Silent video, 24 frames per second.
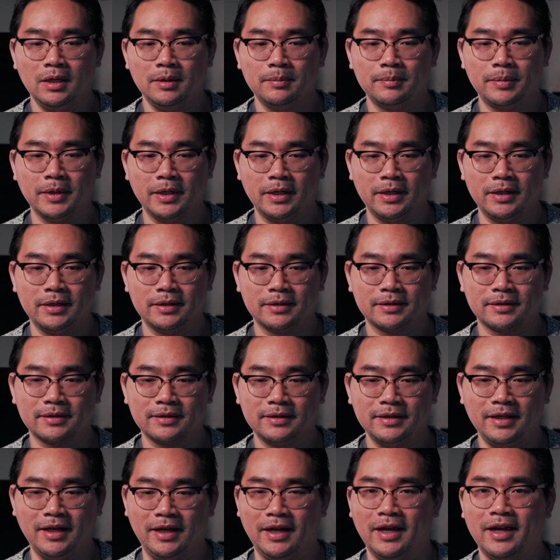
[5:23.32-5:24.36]
But
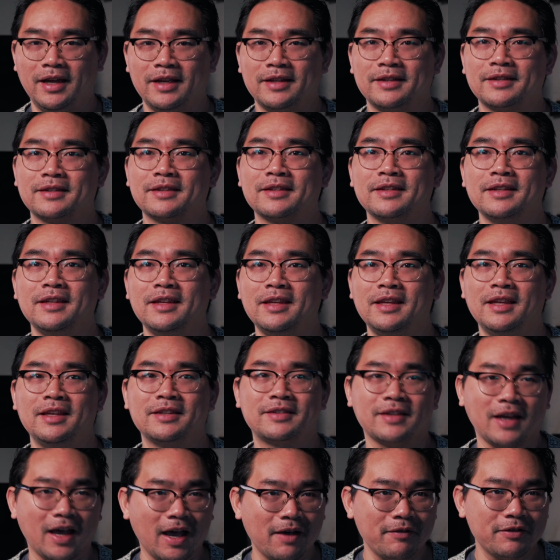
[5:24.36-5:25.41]
yeah,
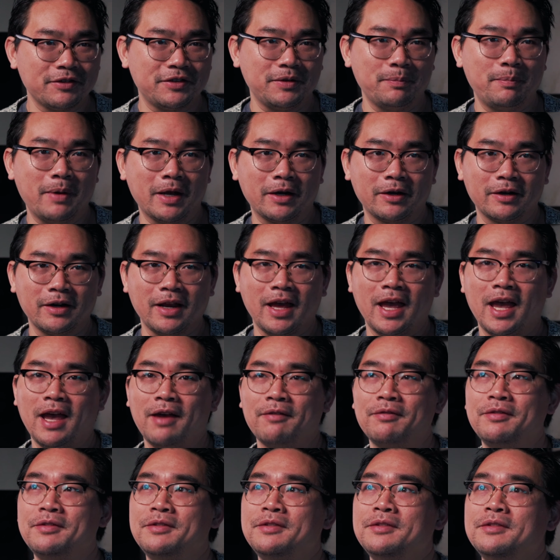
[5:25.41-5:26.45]
it's obviously better to
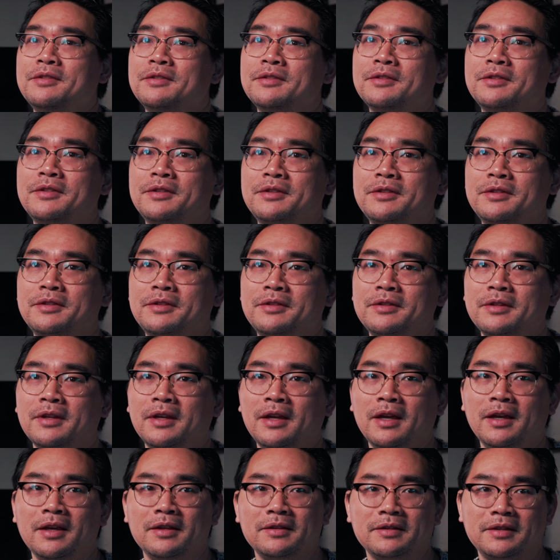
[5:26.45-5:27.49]
have
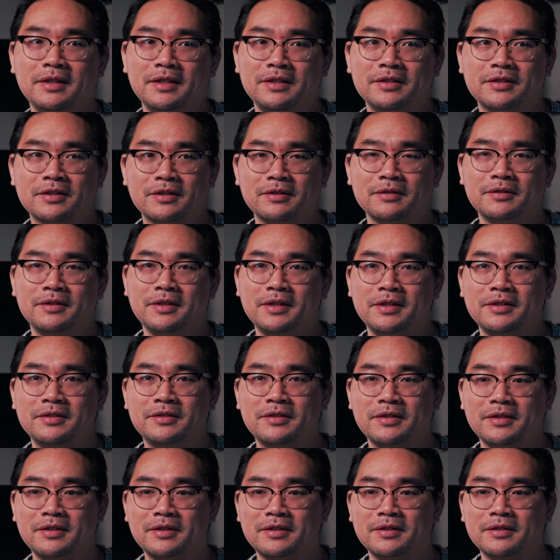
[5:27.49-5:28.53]
these
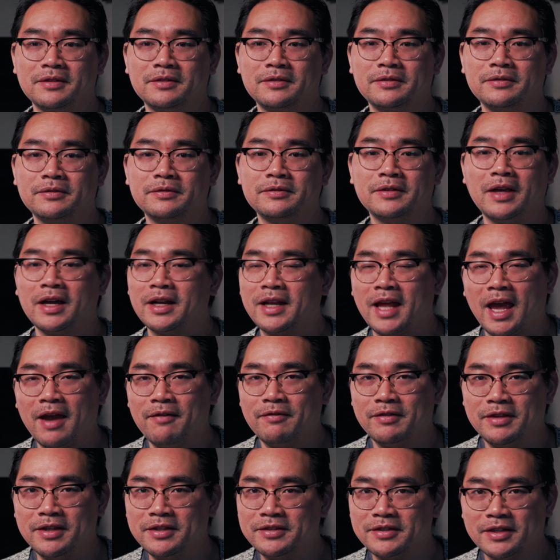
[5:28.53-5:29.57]
not
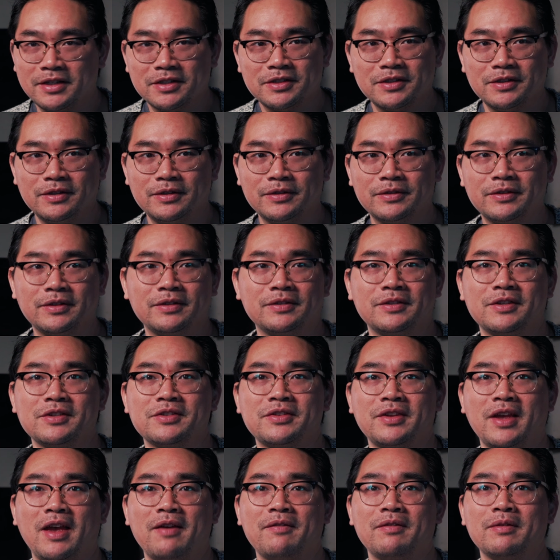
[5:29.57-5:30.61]
having these issues and
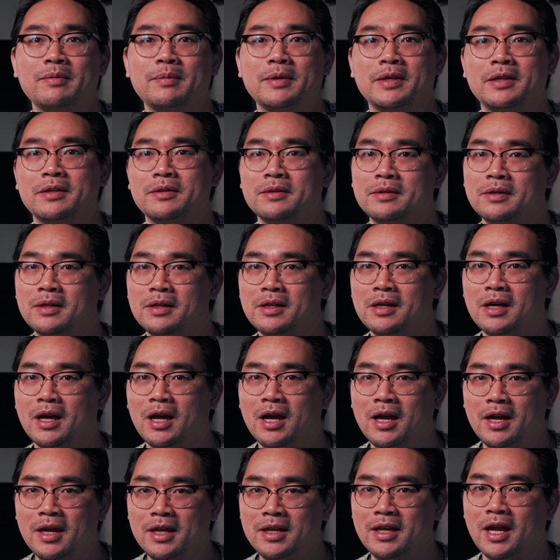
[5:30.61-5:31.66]
just having to be
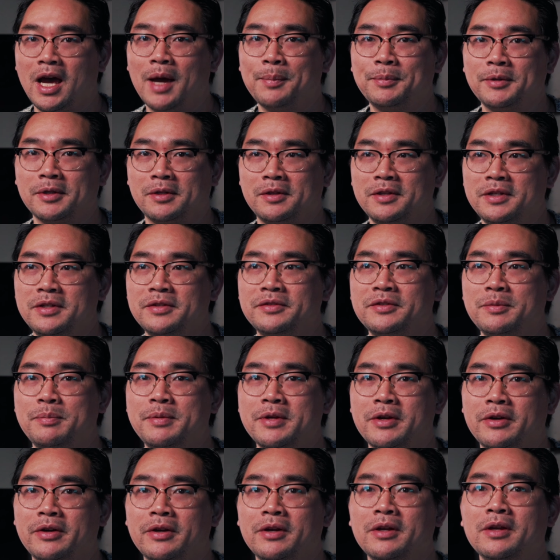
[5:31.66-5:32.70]
an optically
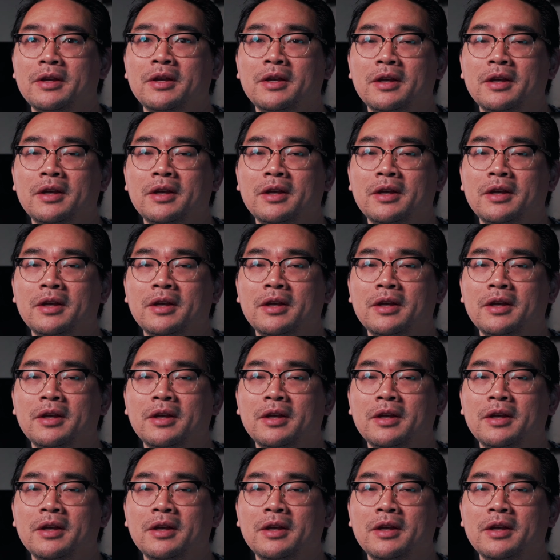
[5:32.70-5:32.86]
superior,